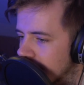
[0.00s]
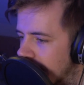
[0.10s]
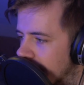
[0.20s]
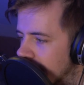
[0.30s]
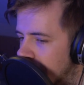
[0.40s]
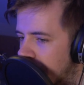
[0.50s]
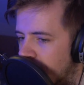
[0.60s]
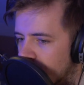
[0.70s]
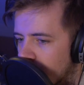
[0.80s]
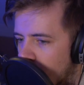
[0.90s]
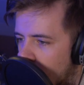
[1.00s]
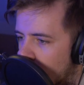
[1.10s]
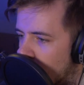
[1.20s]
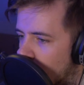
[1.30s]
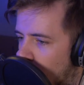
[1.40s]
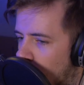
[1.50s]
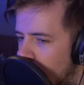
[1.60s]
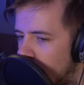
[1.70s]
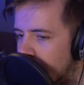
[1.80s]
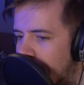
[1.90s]
say,
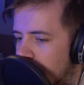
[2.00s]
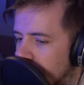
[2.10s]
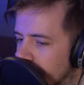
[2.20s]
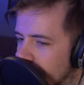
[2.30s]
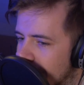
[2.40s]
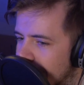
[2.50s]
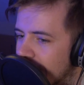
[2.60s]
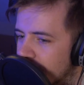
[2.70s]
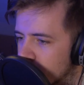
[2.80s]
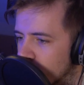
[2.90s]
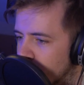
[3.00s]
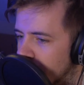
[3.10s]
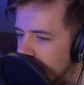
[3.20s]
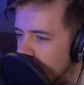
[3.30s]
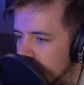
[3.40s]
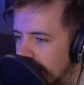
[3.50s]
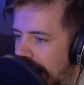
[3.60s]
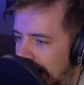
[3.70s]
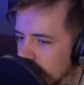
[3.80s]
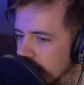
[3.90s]
what would happen if superheroes
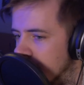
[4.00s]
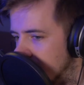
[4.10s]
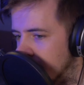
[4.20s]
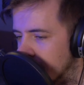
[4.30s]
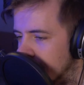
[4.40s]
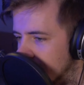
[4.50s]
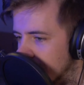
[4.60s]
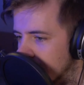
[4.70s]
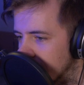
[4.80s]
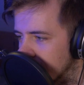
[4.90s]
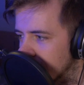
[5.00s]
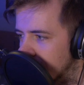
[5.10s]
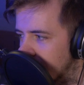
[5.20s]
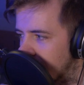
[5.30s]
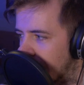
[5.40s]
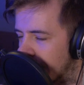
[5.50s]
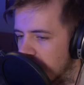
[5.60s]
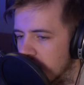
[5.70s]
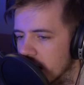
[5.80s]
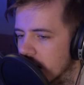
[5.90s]
actually existed? And
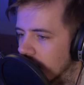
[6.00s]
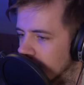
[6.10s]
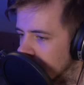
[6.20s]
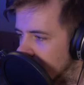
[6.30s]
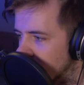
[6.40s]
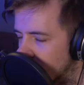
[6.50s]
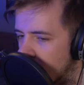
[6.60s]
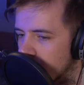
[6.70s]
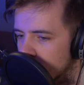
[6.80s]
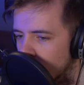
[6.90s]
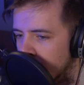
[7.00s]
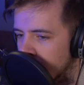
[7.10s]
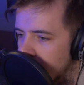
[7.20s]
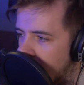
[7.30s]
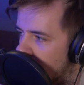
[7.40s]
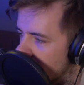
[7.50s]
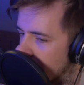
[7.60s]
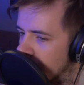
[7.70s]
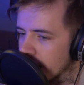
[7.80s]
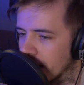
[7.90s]
immediately you're thrown into it. Oh
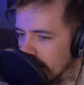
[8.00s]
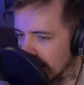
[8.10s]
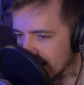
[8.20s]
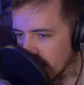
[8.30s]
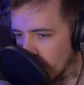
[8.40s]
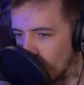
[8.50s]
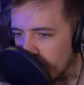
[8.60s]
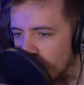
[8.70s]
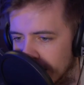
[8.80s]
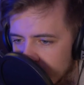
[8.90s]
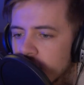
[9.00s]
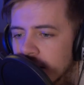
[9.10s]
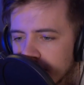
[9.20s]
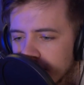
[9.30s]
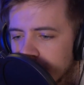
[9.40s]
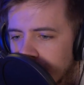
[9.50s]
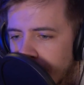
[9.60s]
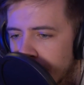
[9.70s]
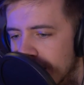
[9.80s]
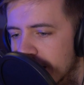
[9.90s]
yeah, it's a corporation
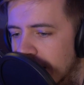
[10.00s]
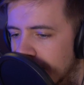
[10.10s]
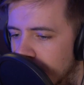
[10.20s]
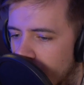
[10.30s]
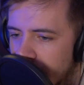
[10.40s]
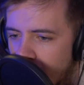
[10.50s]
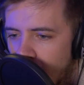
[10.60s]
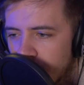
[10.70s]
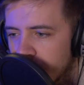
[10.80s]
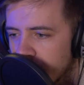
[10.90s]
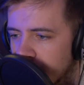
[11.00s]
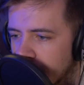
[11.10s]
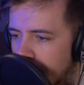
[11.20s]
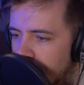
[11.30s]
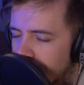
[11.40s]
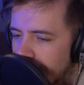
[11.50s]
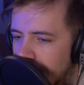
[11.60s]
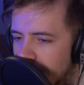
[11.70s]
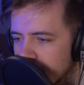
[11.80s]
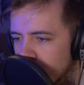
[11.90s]
making money off of it.
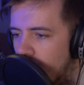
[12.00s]
There's